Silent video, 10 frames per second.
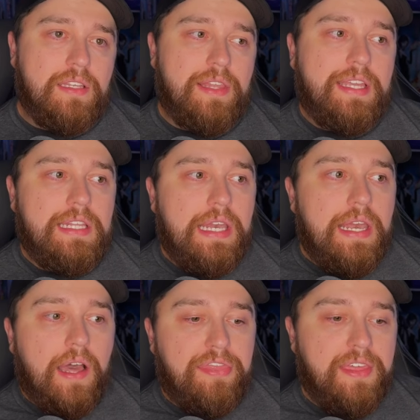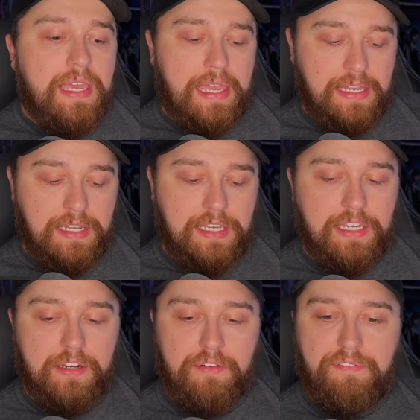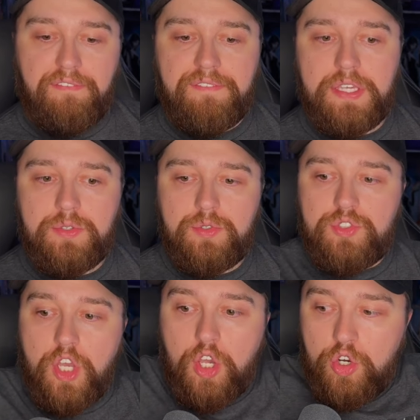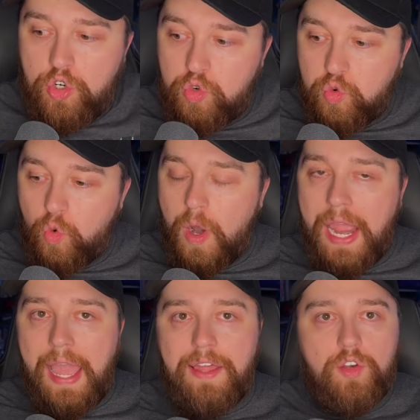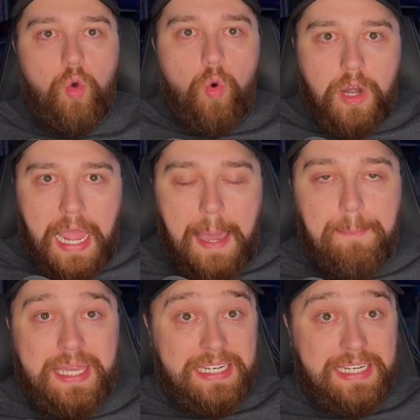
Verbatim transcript: Like nothing in here feels grand or epic.